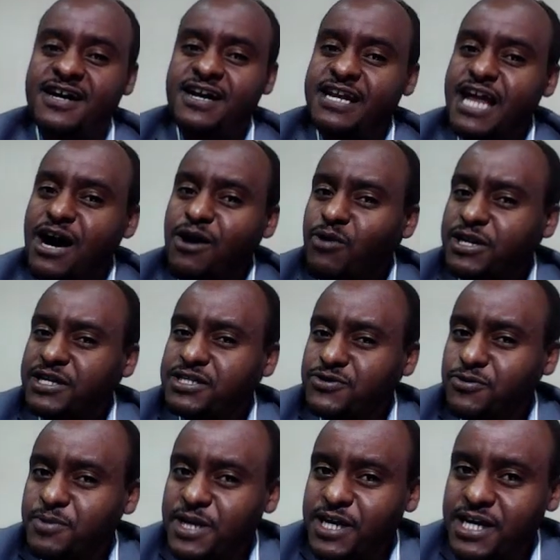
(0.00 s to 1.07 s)
Now, what's the
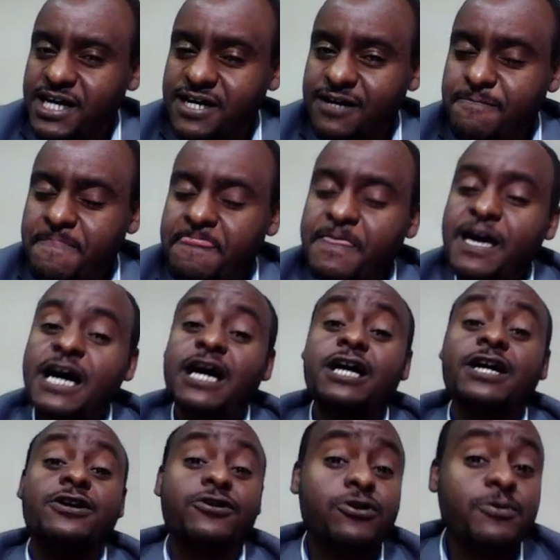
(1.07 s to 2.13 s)
rubric? A
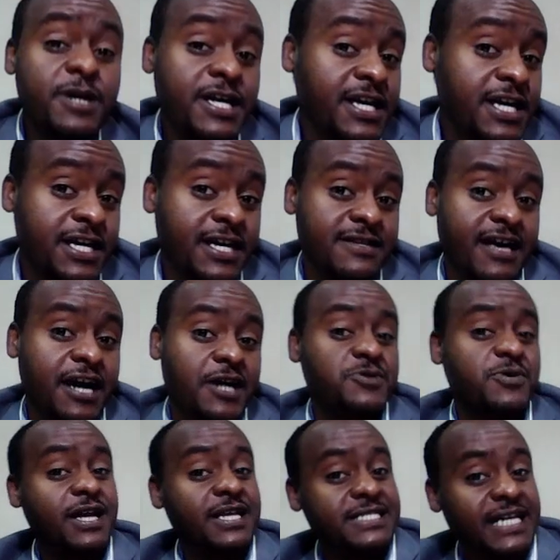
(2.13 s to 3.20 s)
rubric is
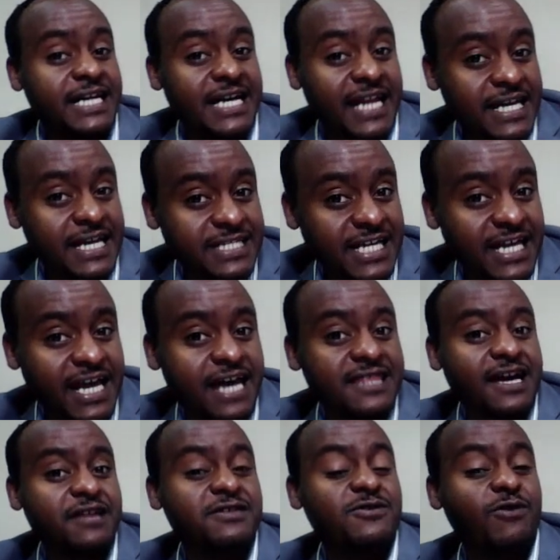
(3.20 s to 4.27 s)
actually the criteria
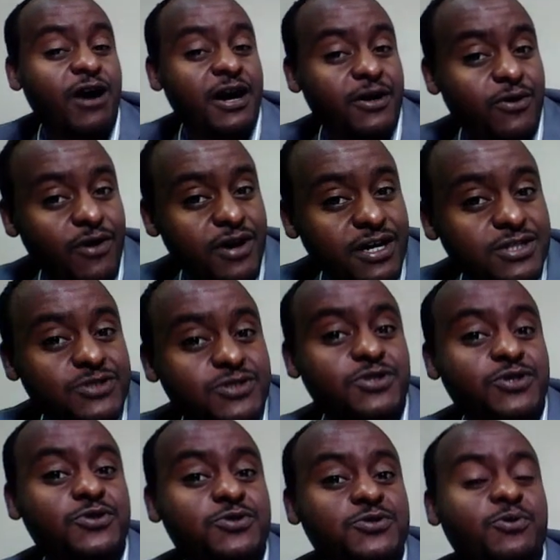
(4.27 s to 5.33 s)
that you are going to
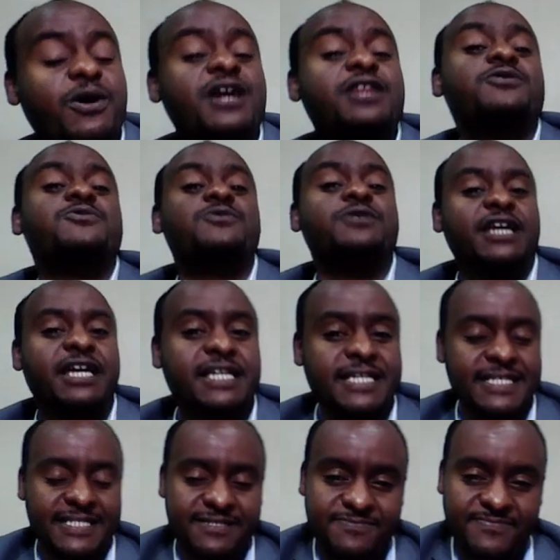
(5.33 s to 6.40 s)
use when you grade it.